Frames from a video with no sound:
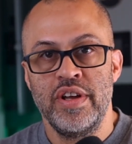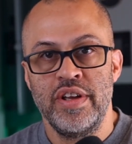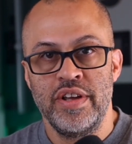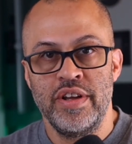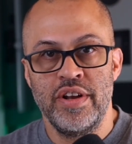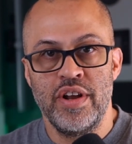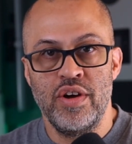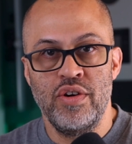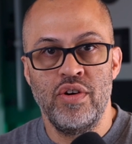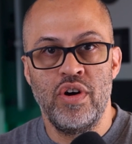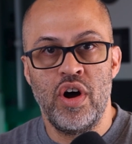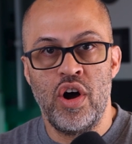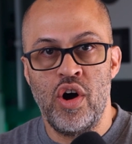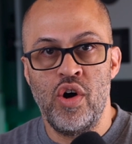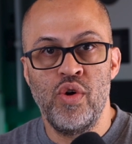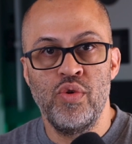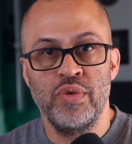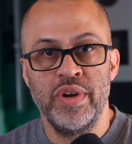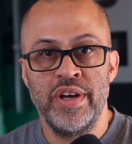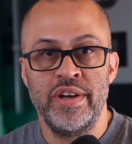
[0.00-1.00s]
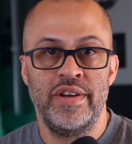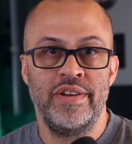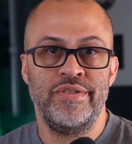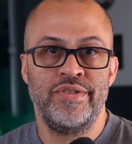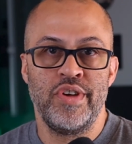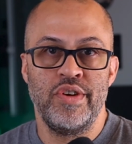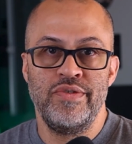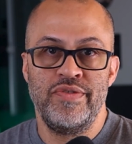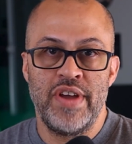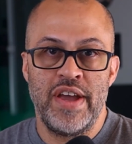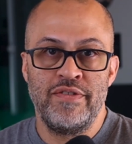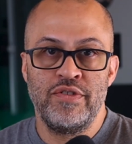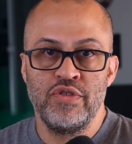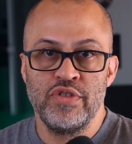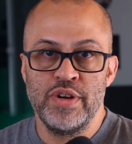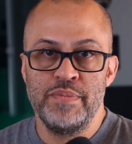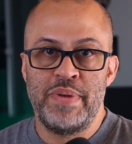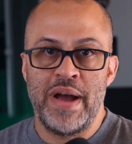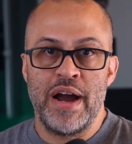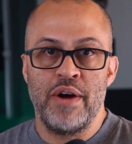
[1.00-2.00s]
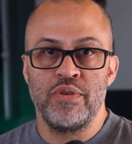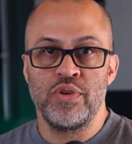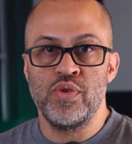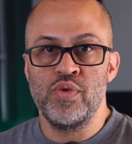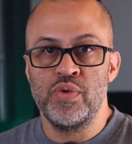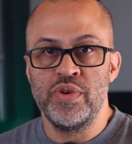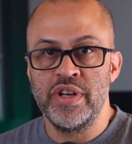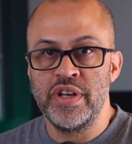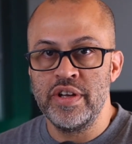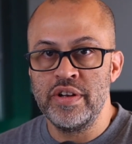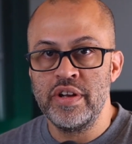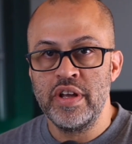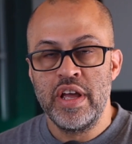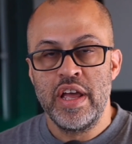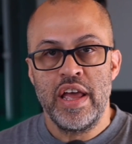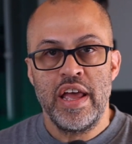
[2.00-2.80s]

you know, on it. So if you have grid power going in.